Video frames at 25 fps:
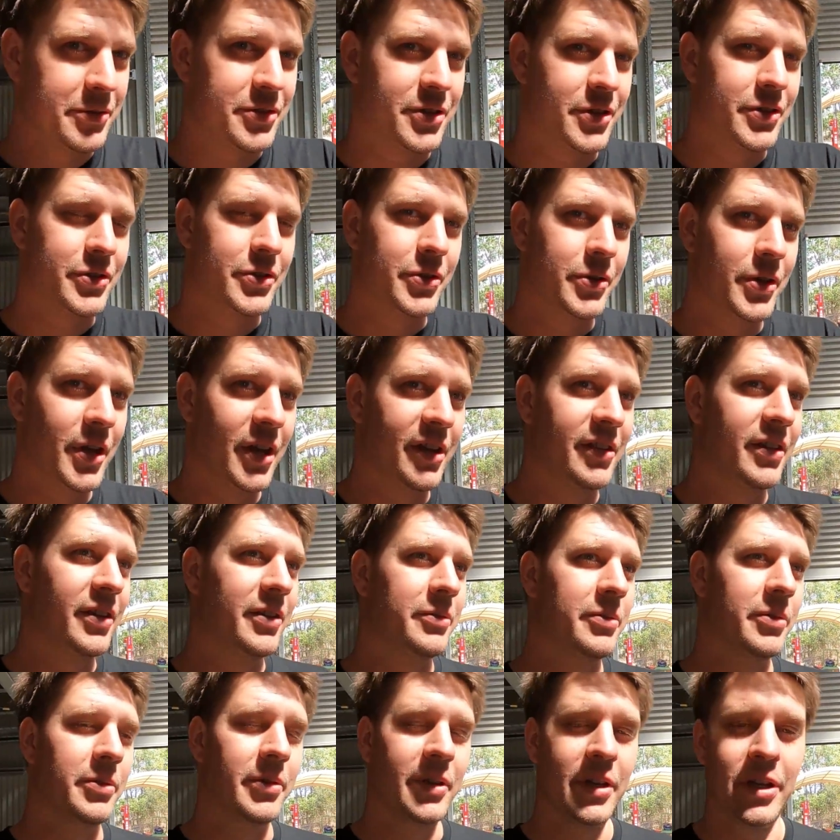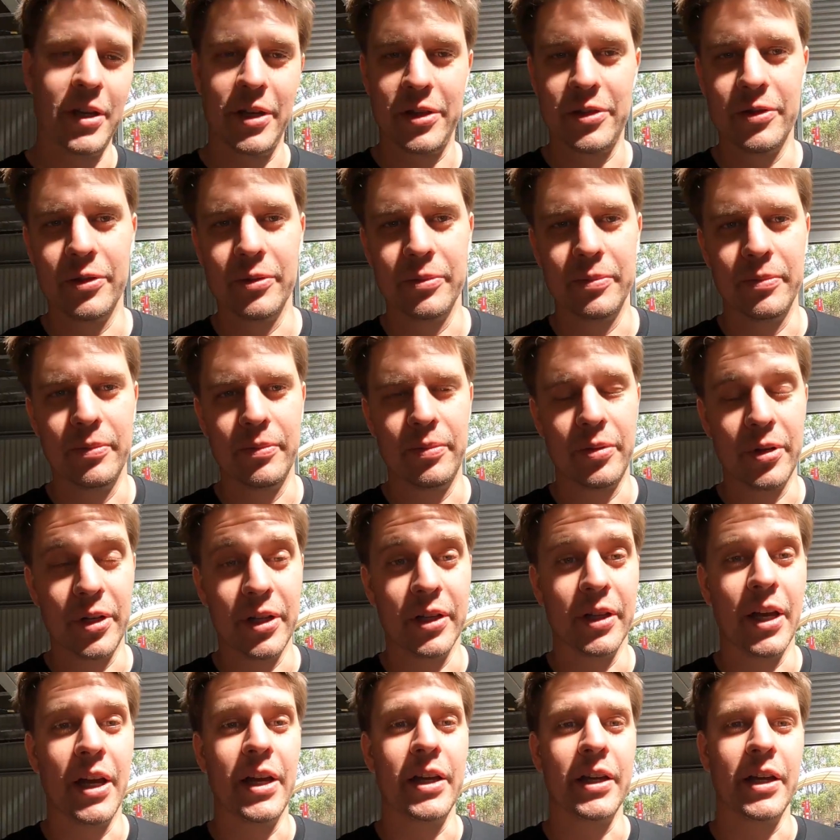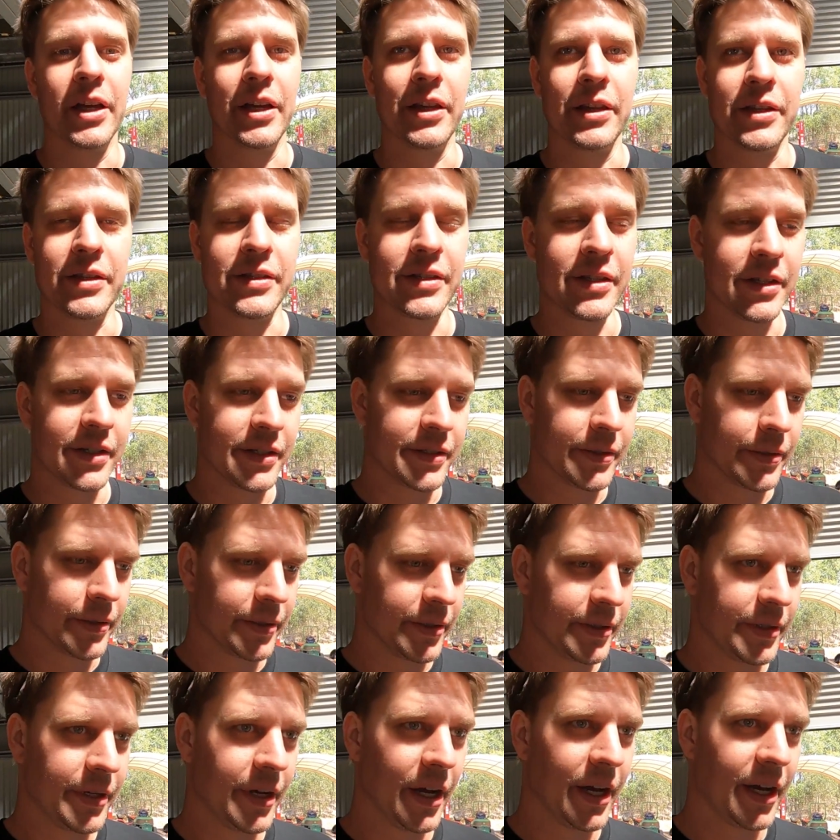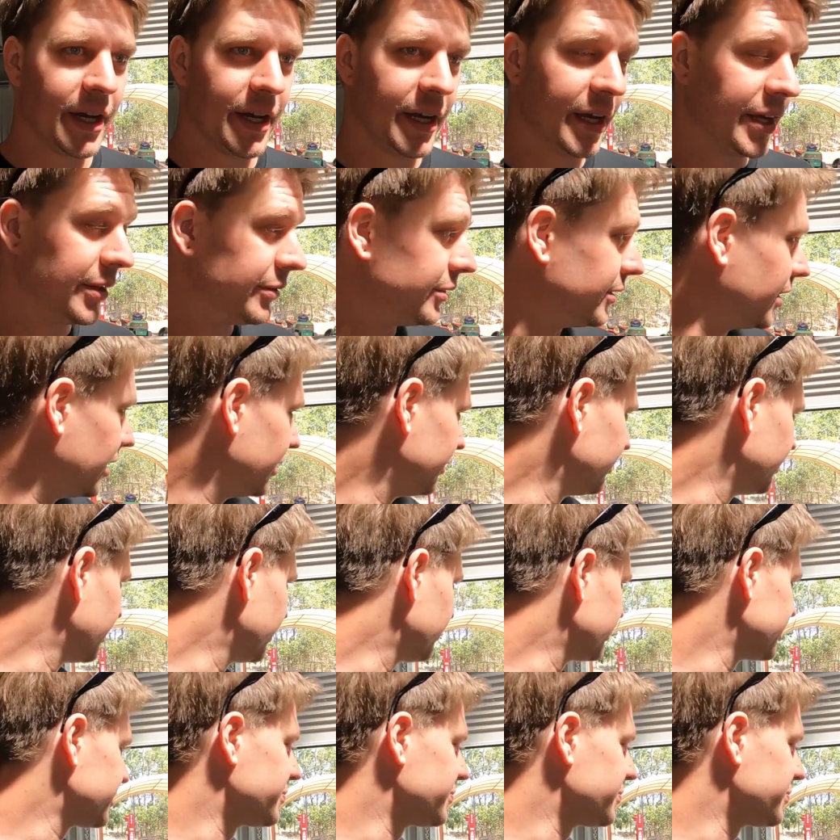it was just too hectic. We were here till pretty late getting this thing sorted, and then there